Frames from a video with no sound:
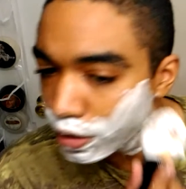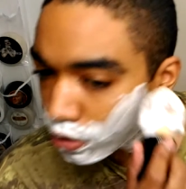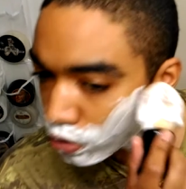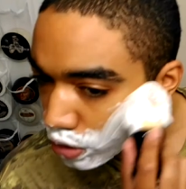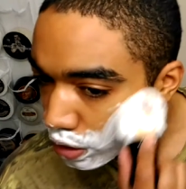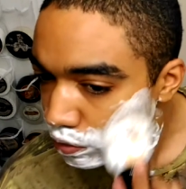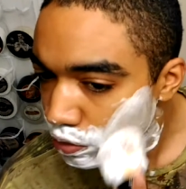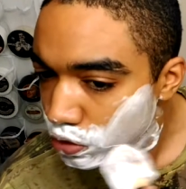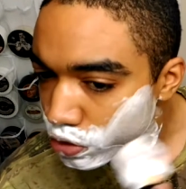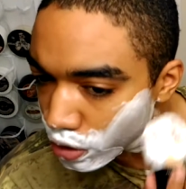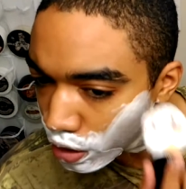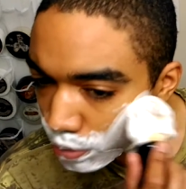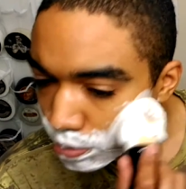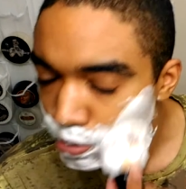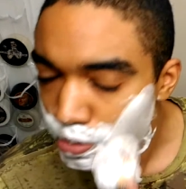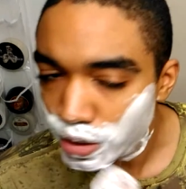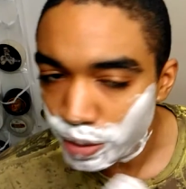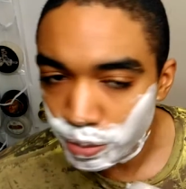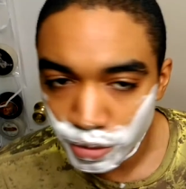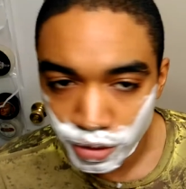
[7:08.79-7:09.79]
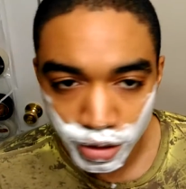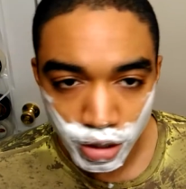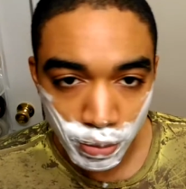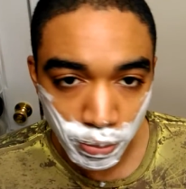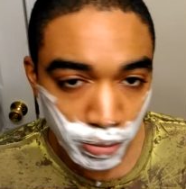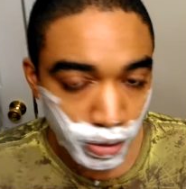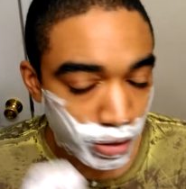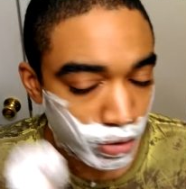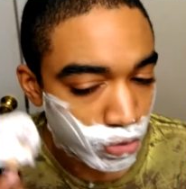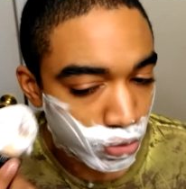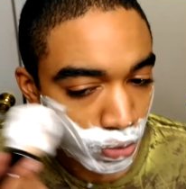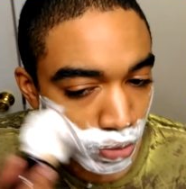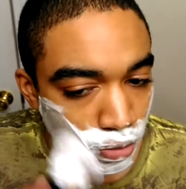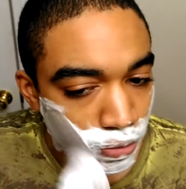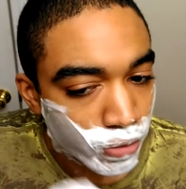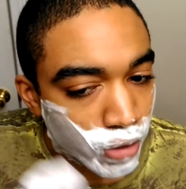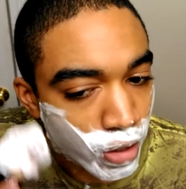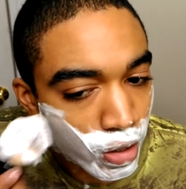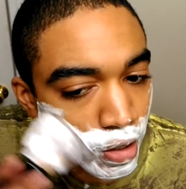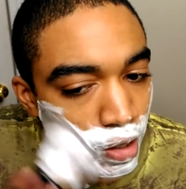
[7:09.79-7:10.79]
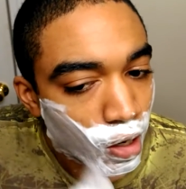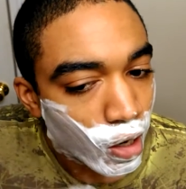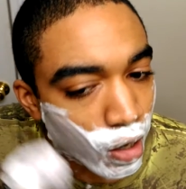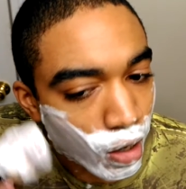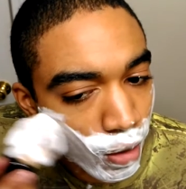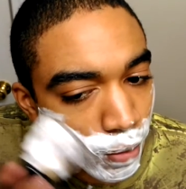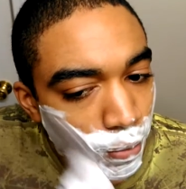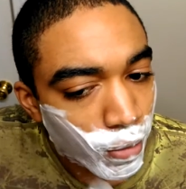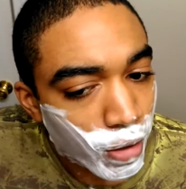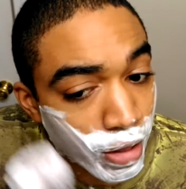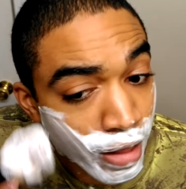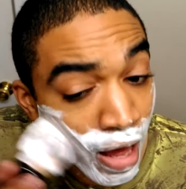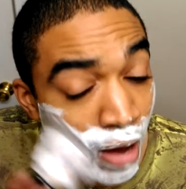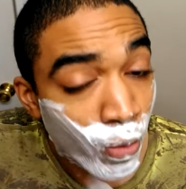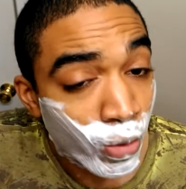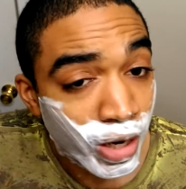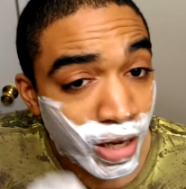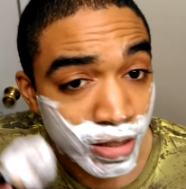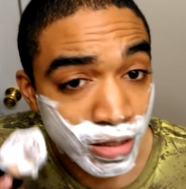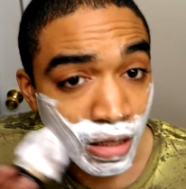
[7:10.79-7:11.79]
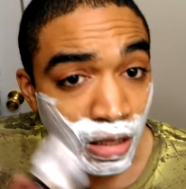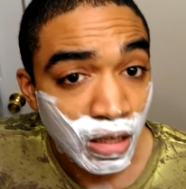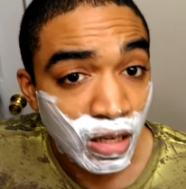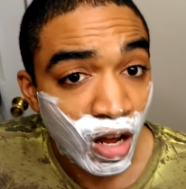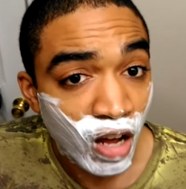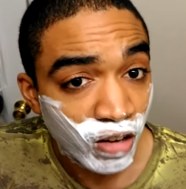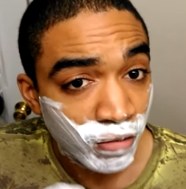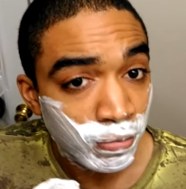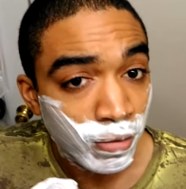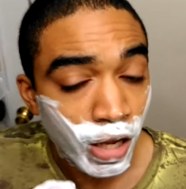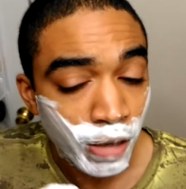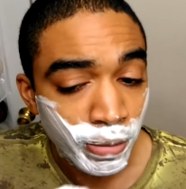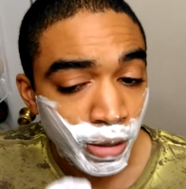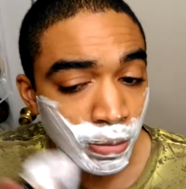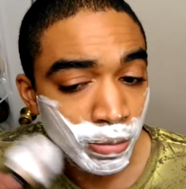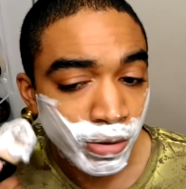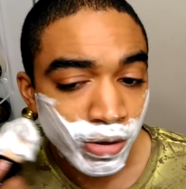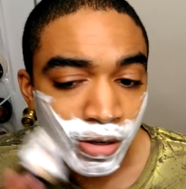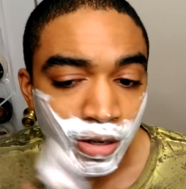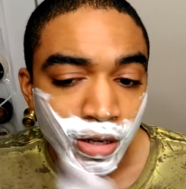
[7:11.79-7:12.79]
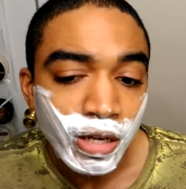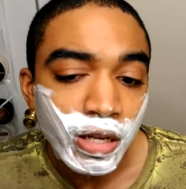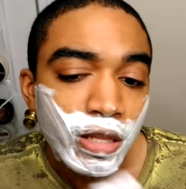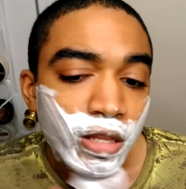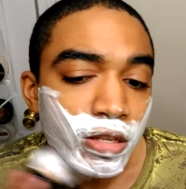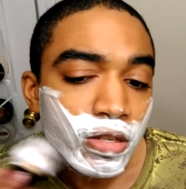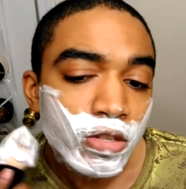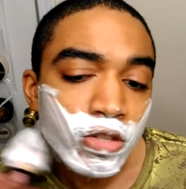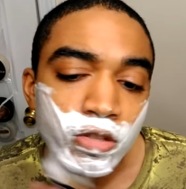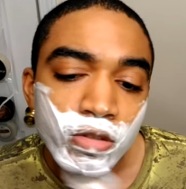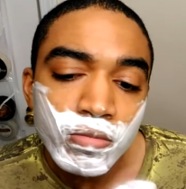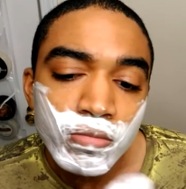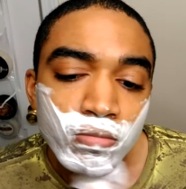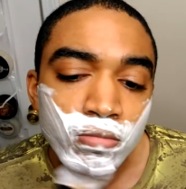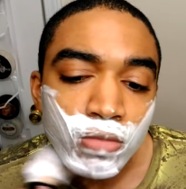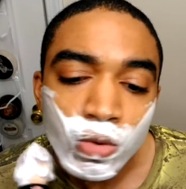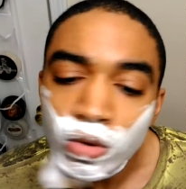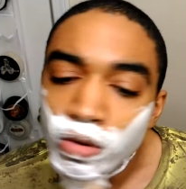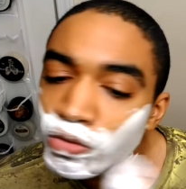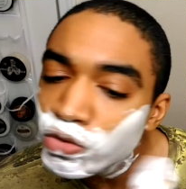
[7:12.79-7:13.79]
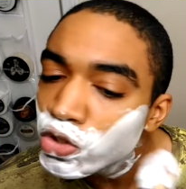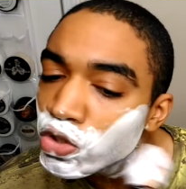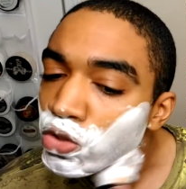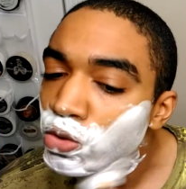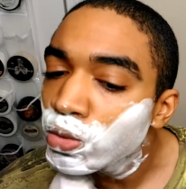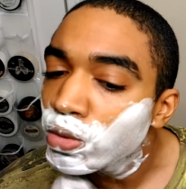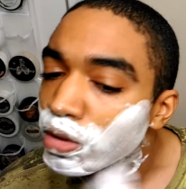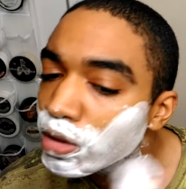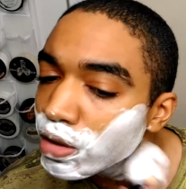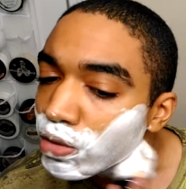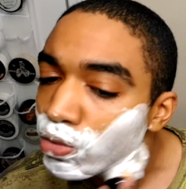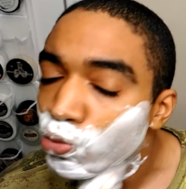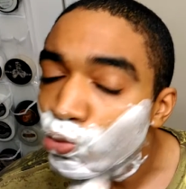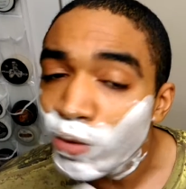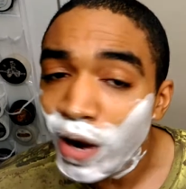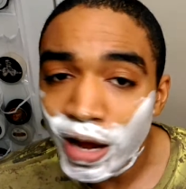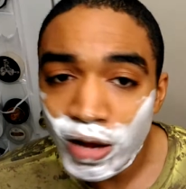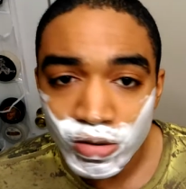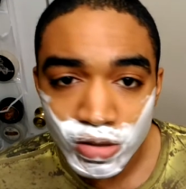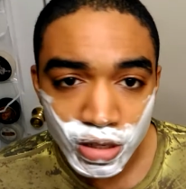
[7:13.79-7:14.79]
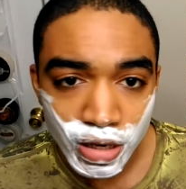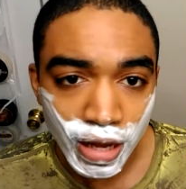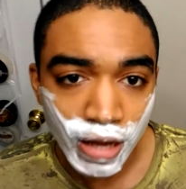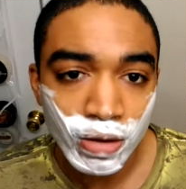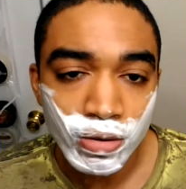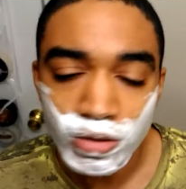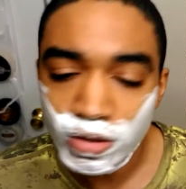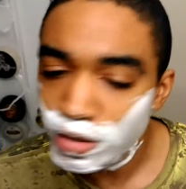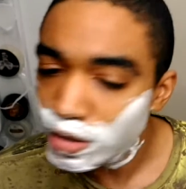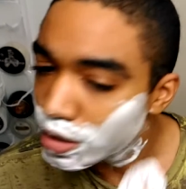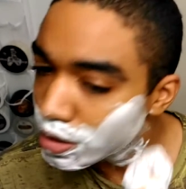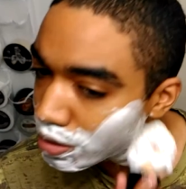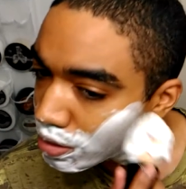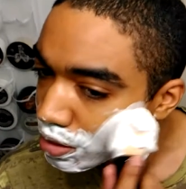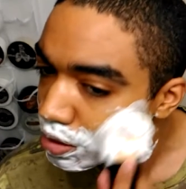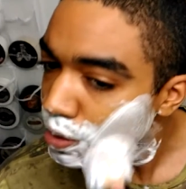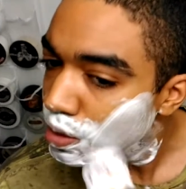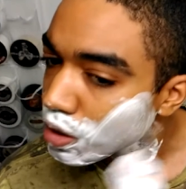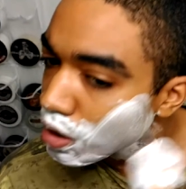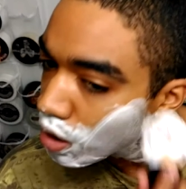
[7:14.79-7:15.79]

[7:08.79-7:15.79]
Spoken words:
the Shaving Shop, same company sort of, that one has a lot of black pepper. This is more of just sort of a rounded out scent.